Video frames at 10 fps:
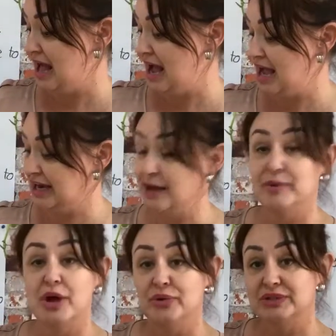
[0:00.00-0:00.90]
and I'm
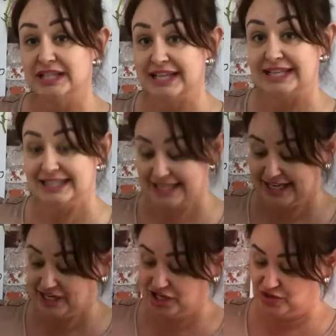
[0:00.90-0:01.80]
going to
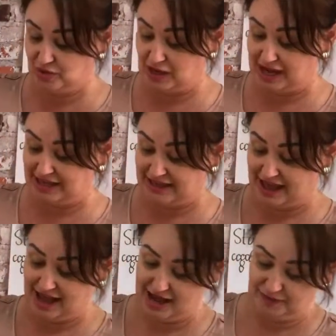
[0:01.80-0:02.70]
continue like
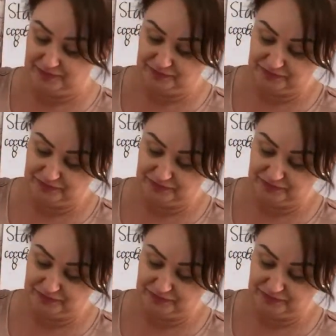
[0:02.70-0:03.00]
that.